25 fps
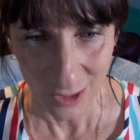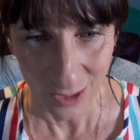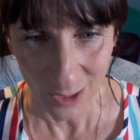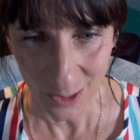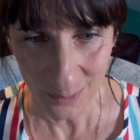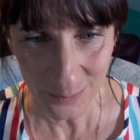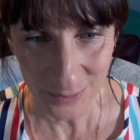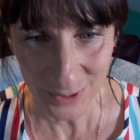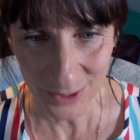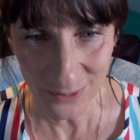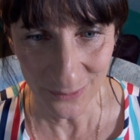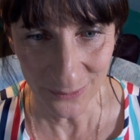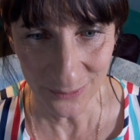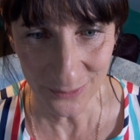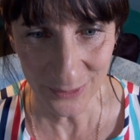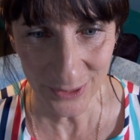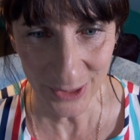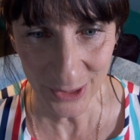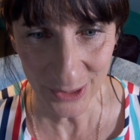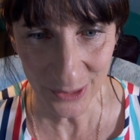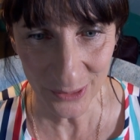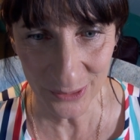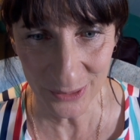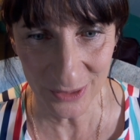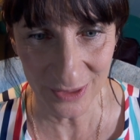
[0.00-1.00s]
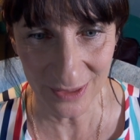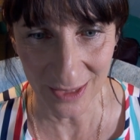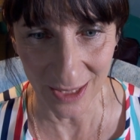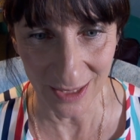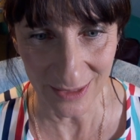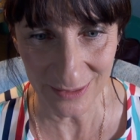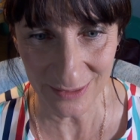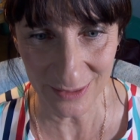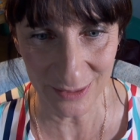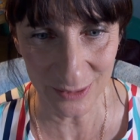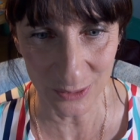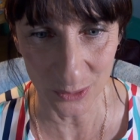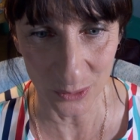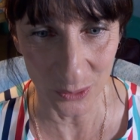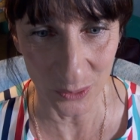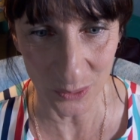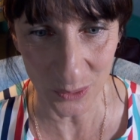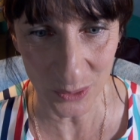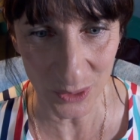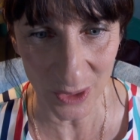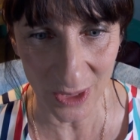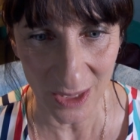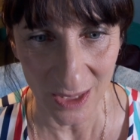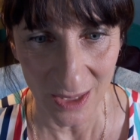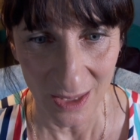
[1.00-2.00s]
I'm confused, that's
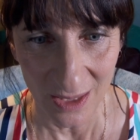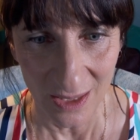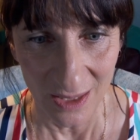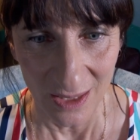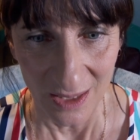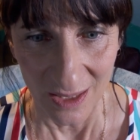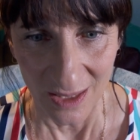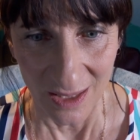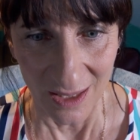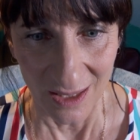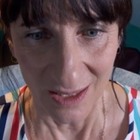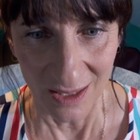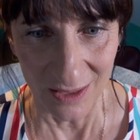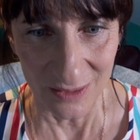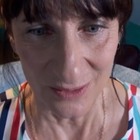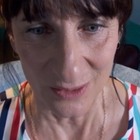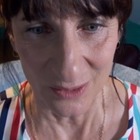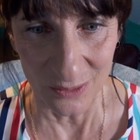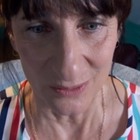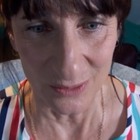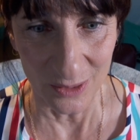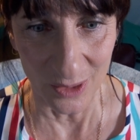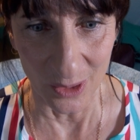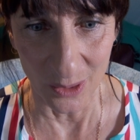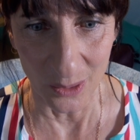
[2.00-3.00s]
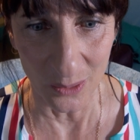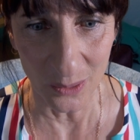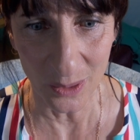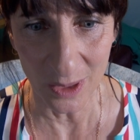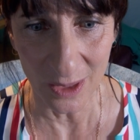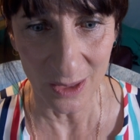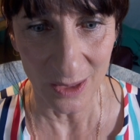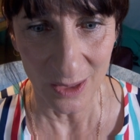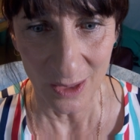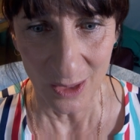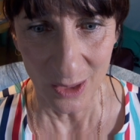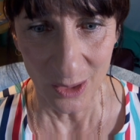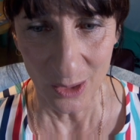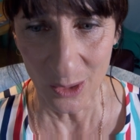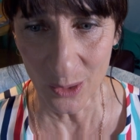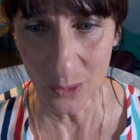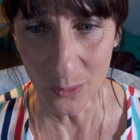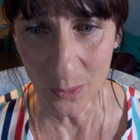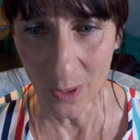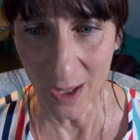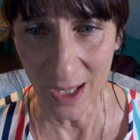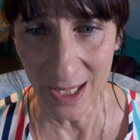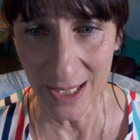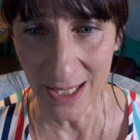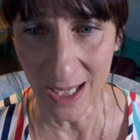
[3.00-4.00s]
all. I don't know
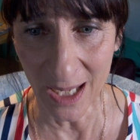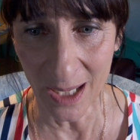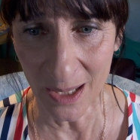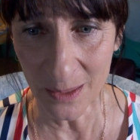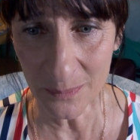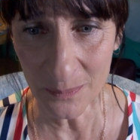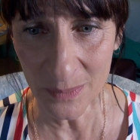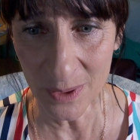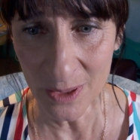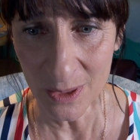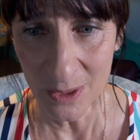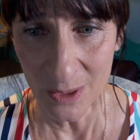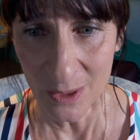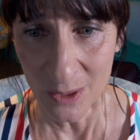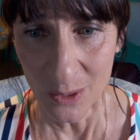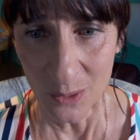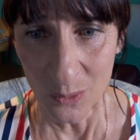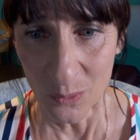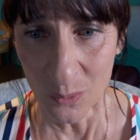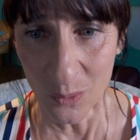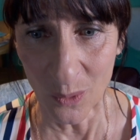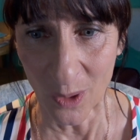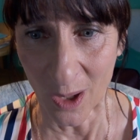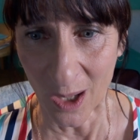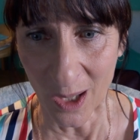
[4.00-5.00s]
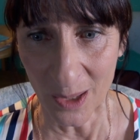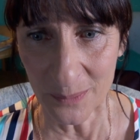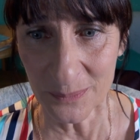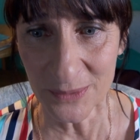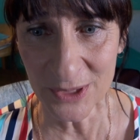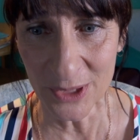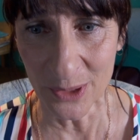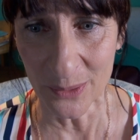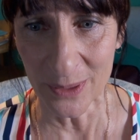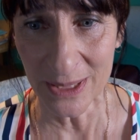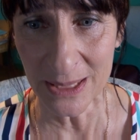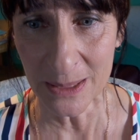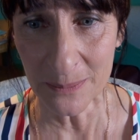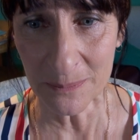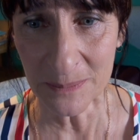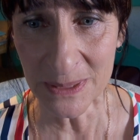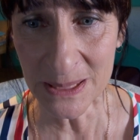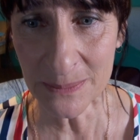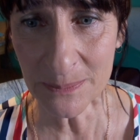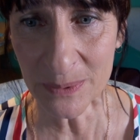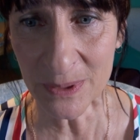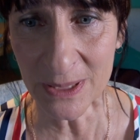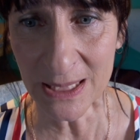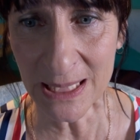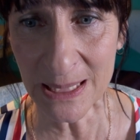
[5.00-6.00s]
who I am, what I'm doing, and
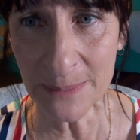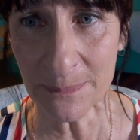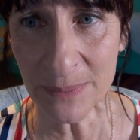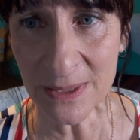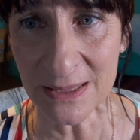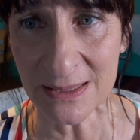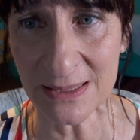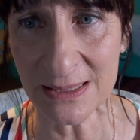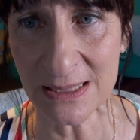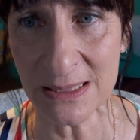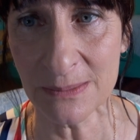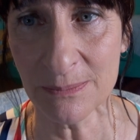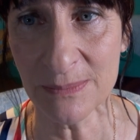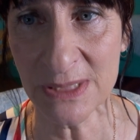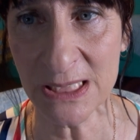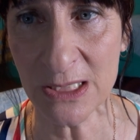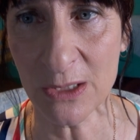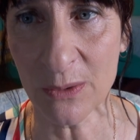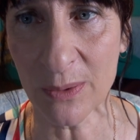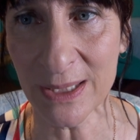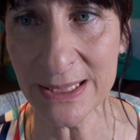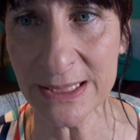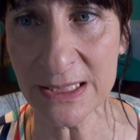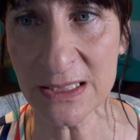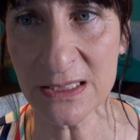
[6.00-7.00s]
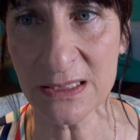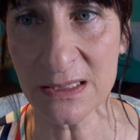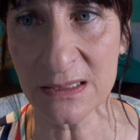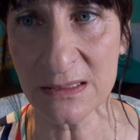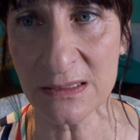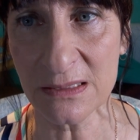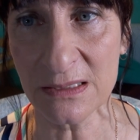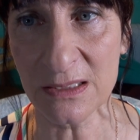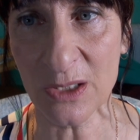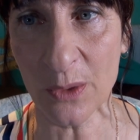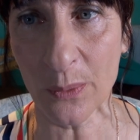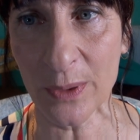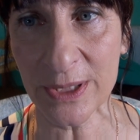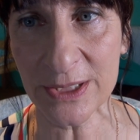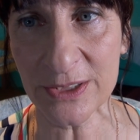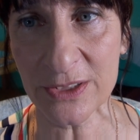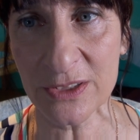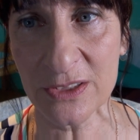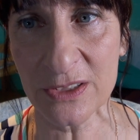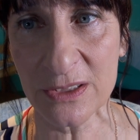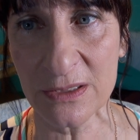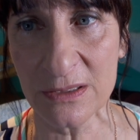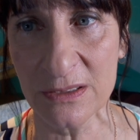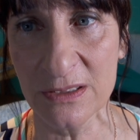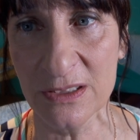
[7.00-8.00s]
people keep asking me questions,
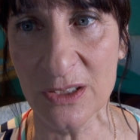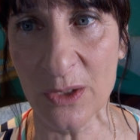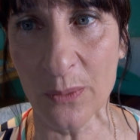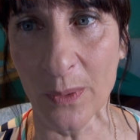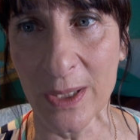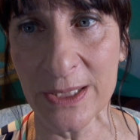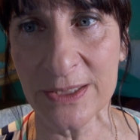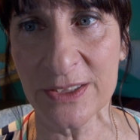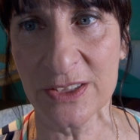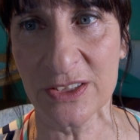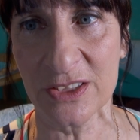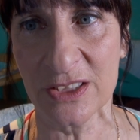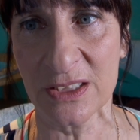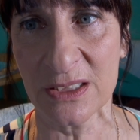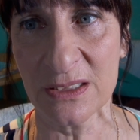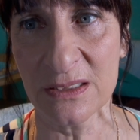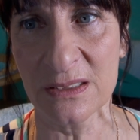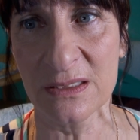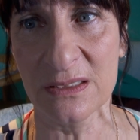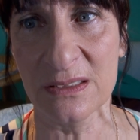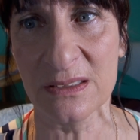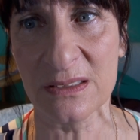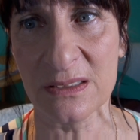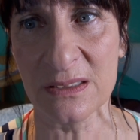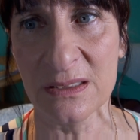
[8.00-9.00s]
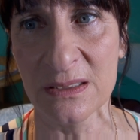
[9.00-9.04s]
questions, questions.